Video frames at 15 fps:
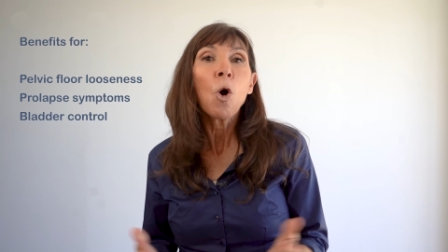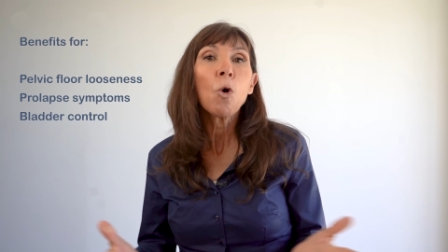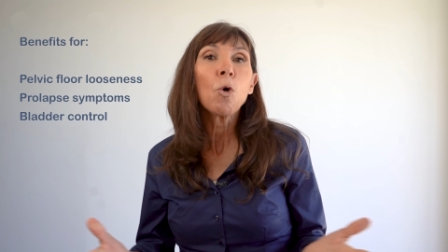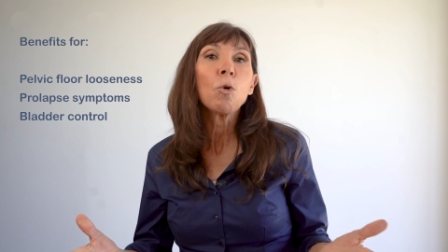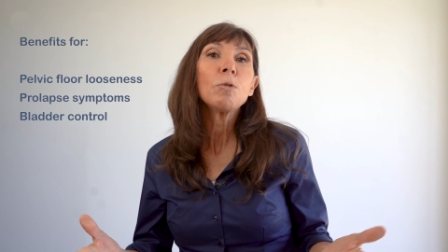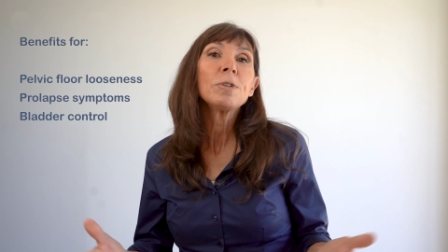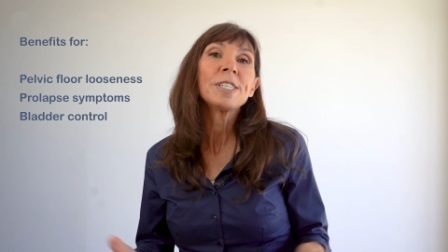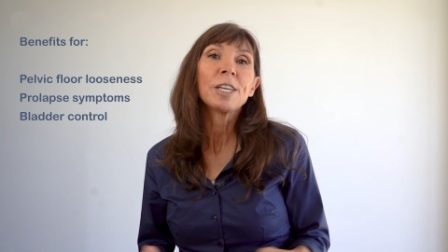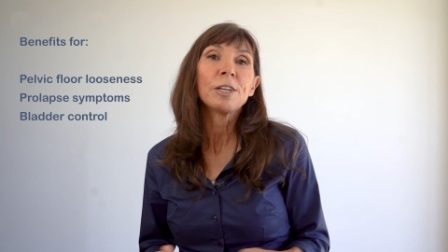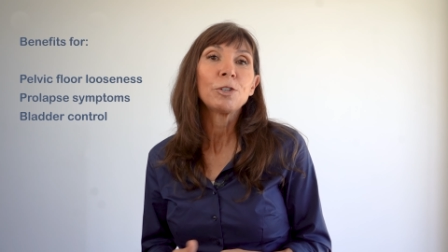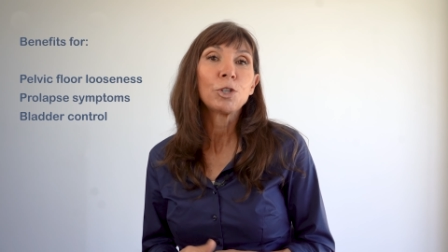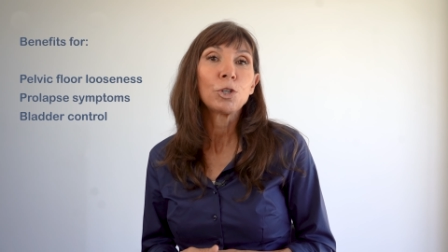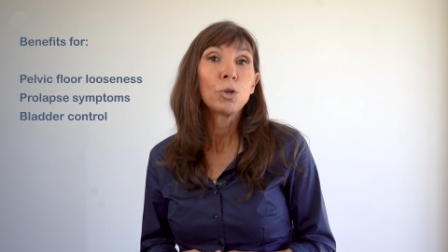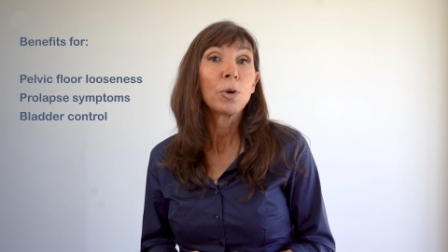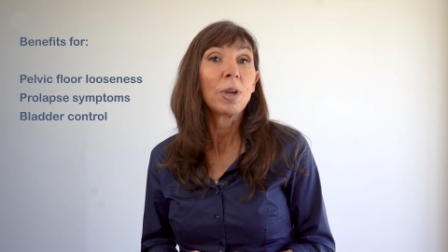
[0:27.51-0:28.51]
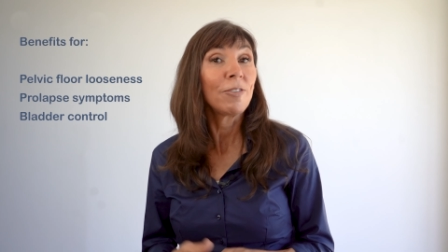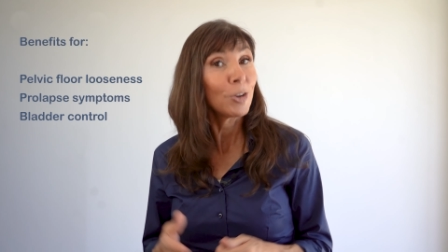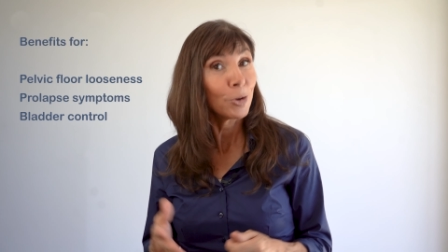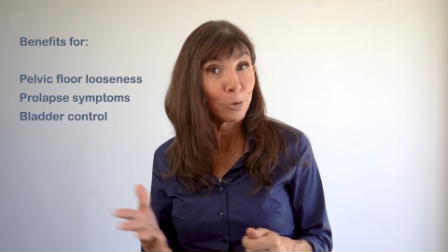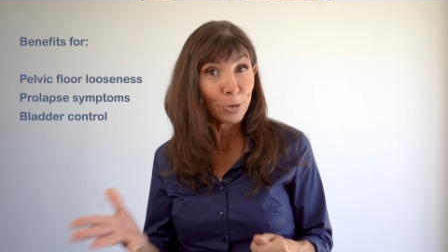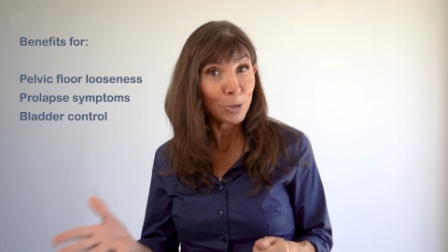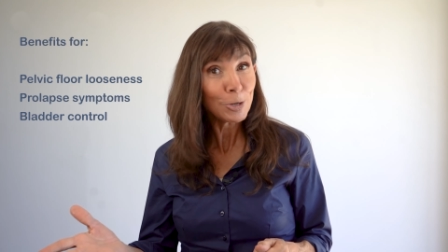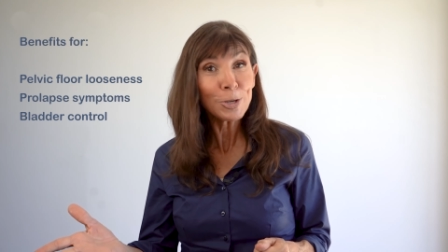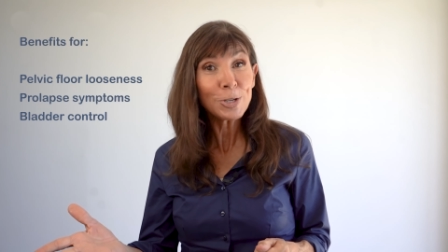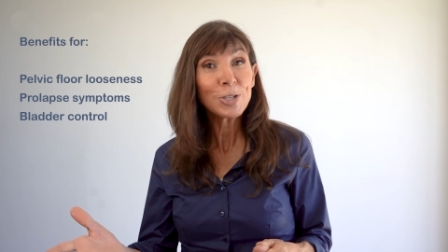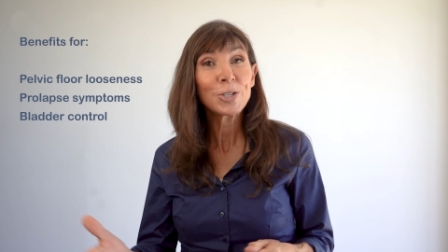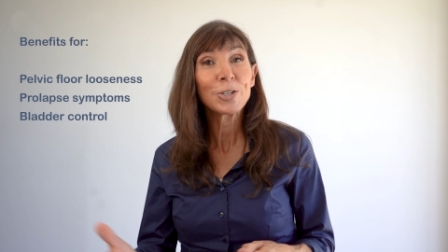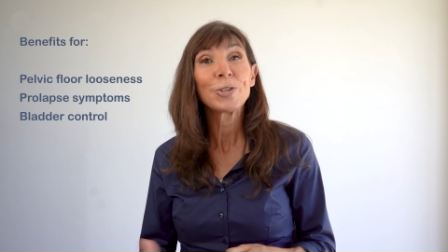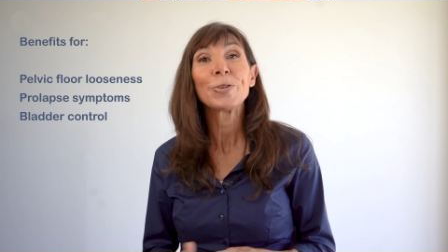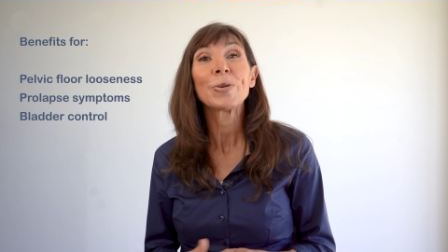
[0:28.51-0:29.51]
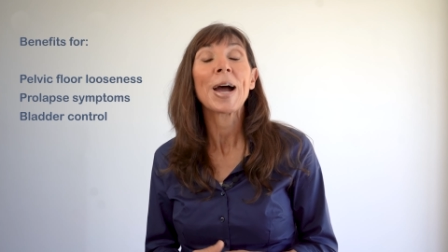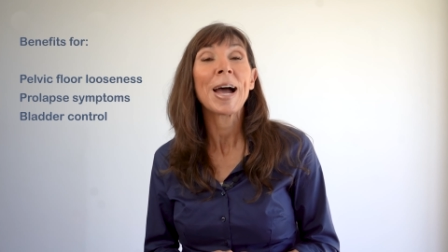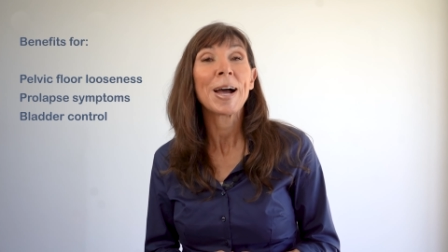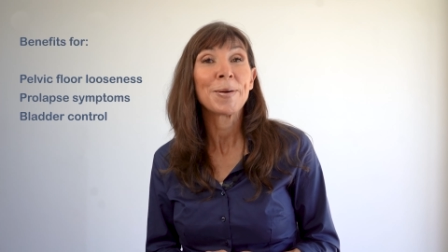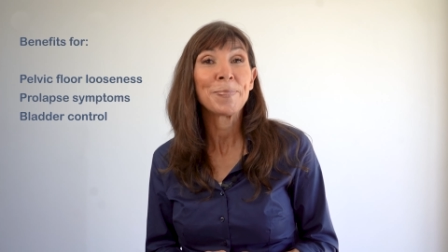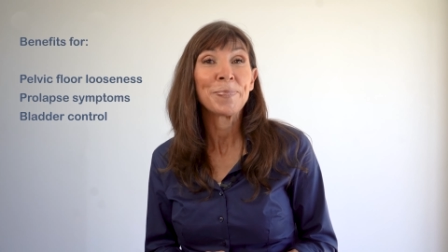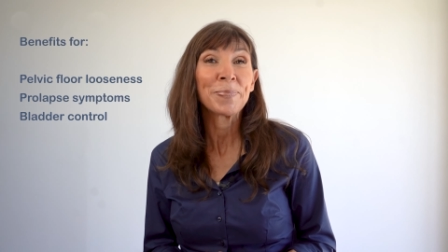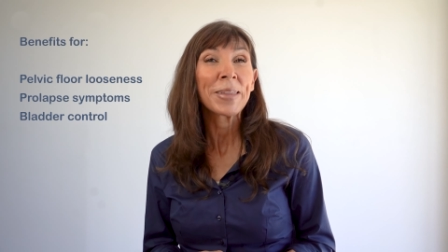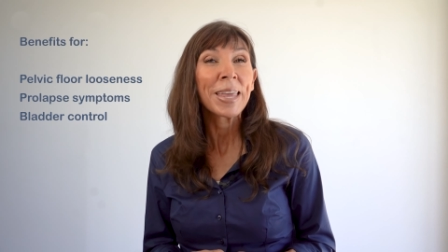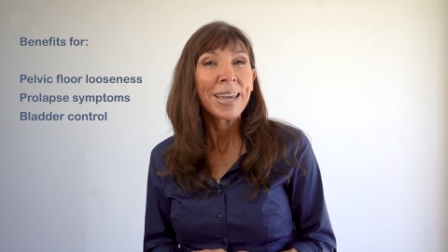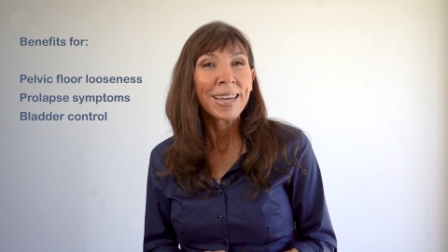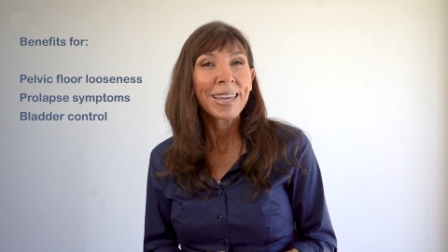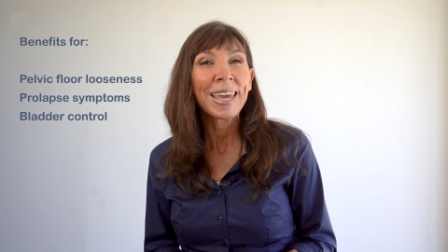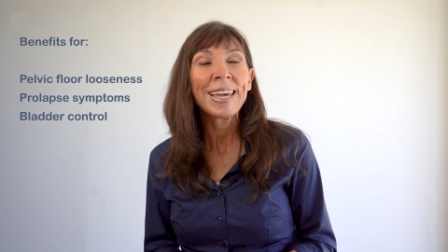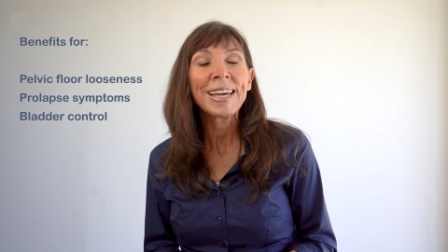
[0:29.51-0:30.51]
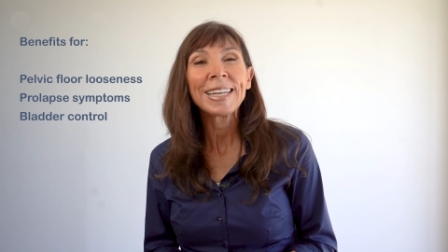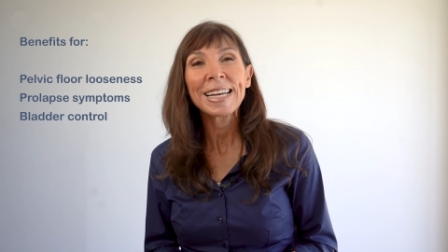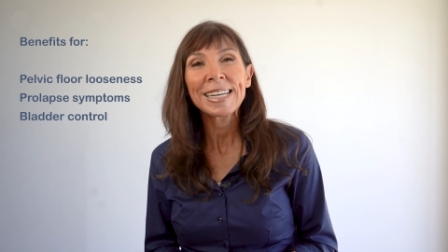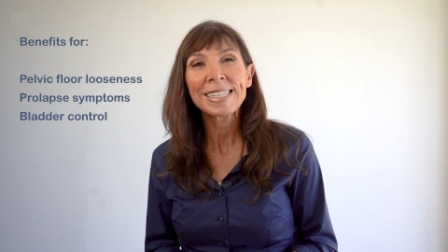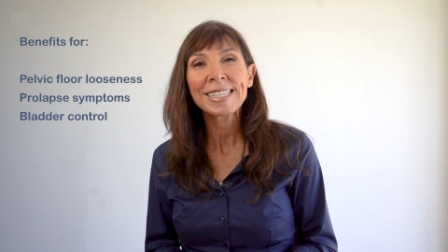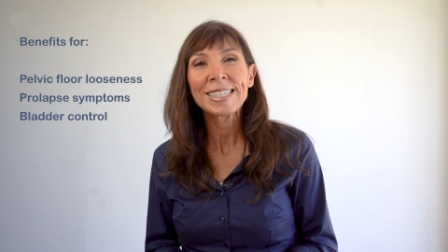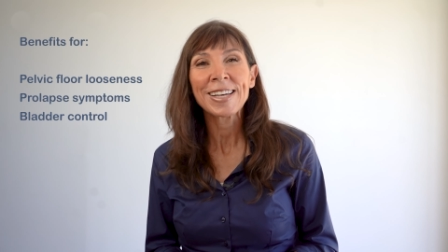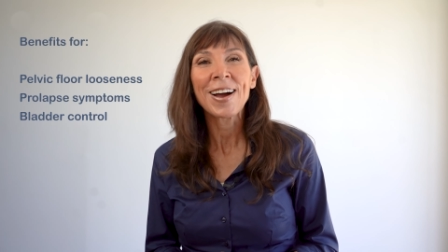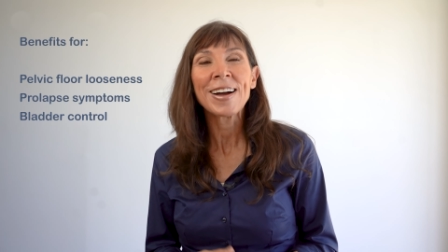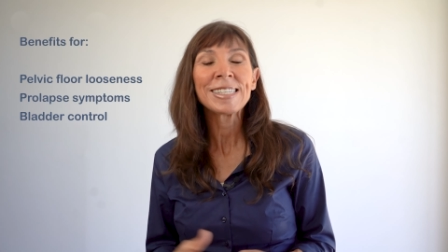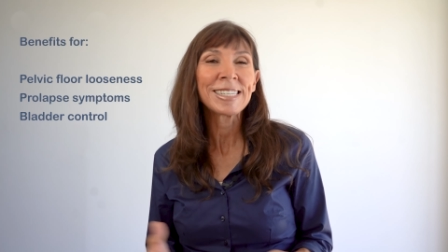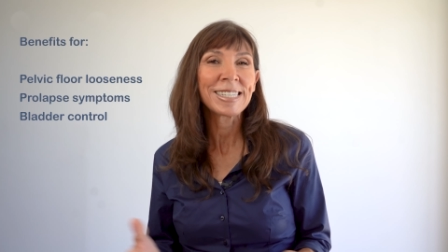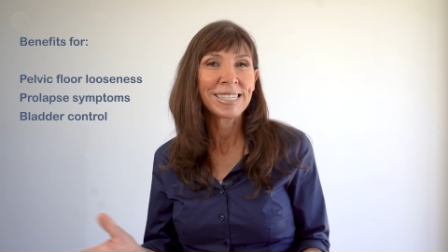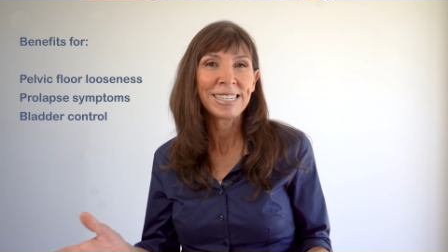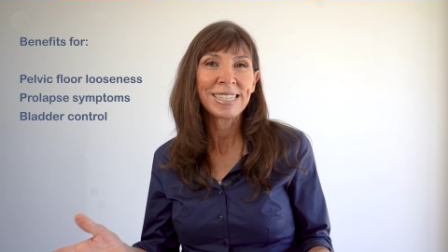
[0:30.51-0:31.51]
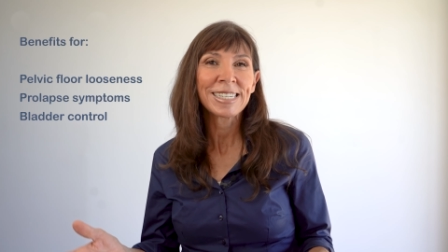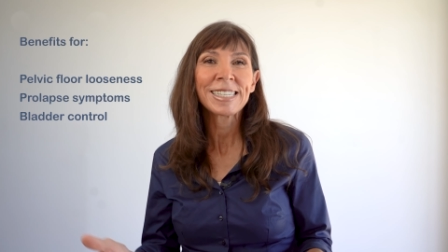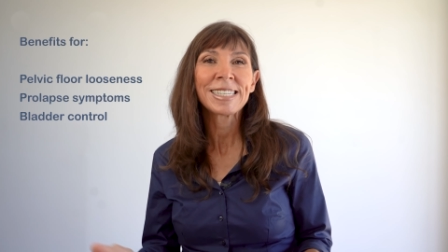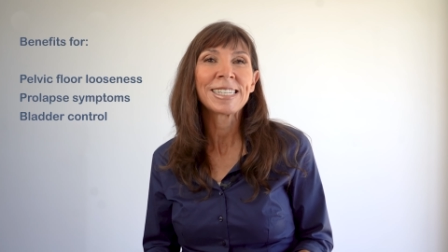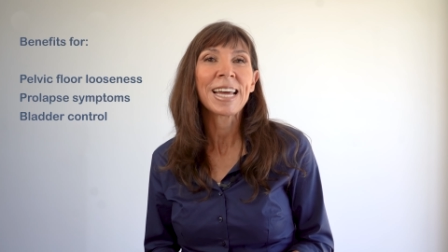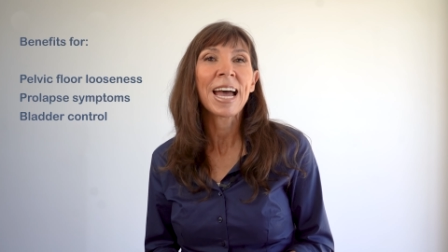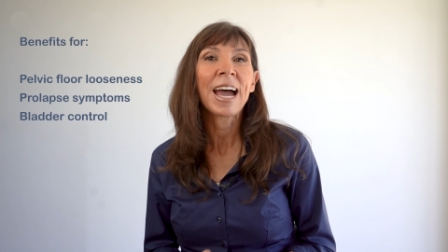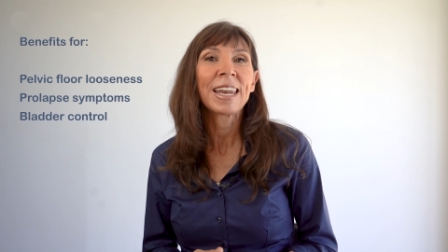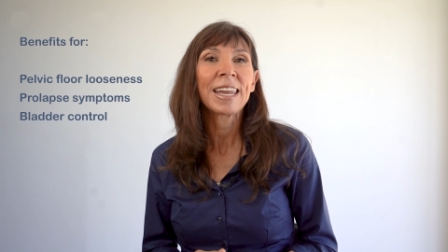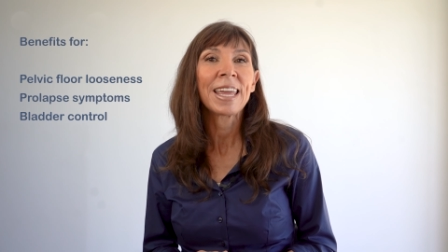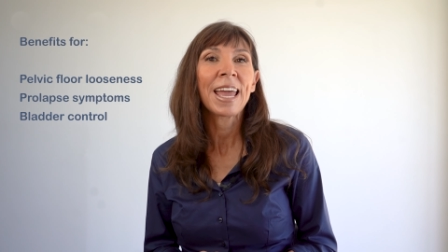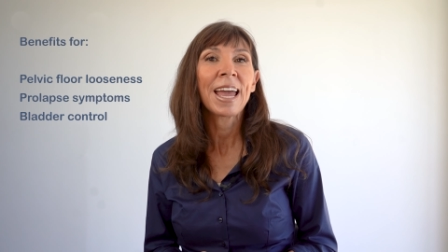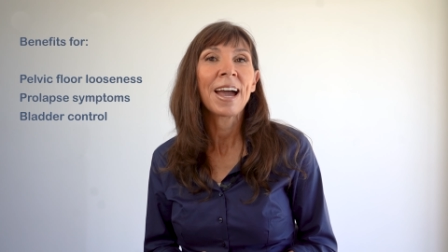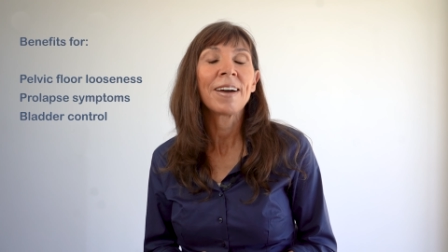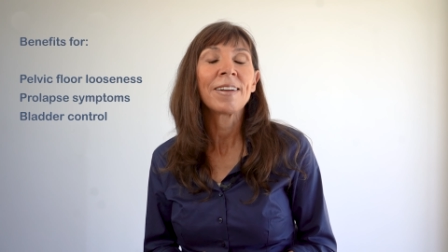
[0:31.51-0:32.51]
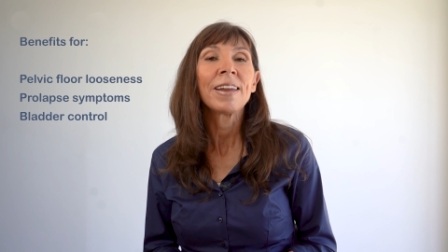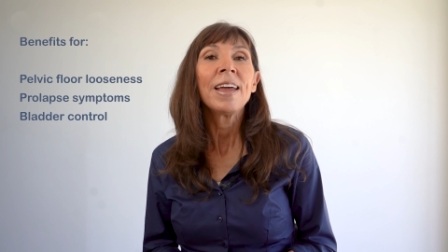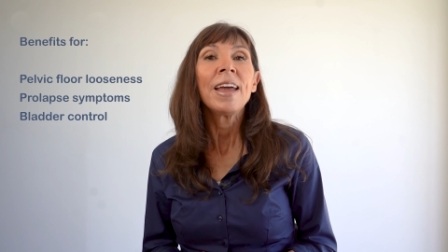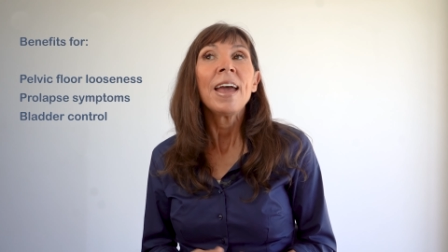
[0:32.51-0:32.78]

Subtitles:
or also if you're new to Kegel exercises and just starting out,